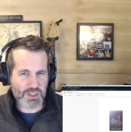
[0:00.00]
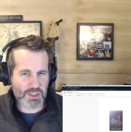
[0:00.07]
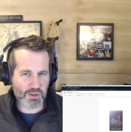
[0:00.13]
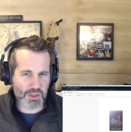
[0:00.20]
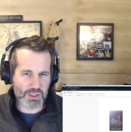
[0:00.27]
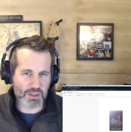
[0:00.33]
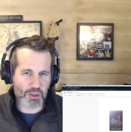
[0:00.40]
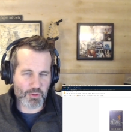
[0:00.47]
to
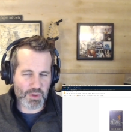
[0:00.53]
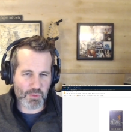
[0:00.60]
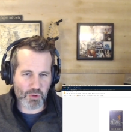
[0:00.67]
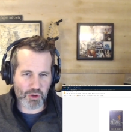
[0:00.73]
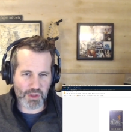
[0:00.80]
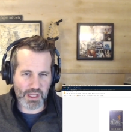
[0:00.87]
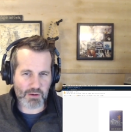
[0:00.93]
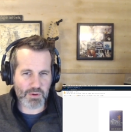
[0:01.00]
look a little bit
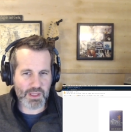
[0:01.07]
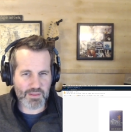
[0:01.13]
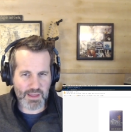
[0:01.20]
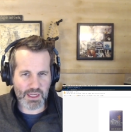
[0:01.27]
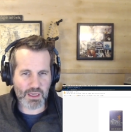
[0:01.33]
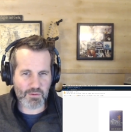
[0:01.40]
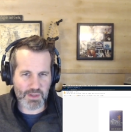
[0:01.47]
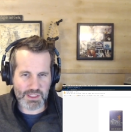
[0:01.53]
more like we
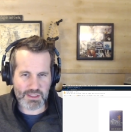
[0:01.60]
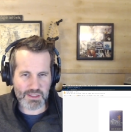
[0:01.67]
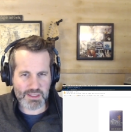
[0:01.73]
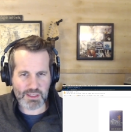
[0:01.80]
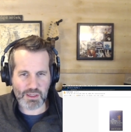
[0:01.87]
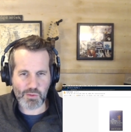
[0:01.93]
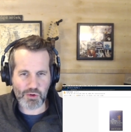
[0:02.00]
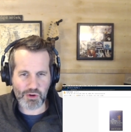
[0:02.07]
think of as the
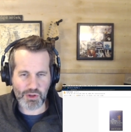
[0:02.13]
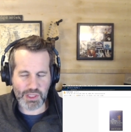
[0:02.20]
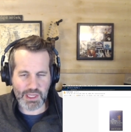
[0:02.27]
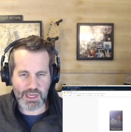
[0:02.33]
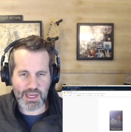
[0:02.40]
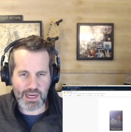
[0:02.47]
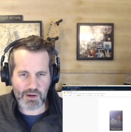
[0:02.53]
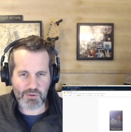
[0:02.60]
Silmarillion
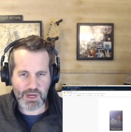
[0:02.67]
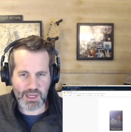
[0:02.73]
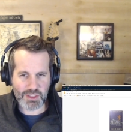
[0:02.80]
now, right?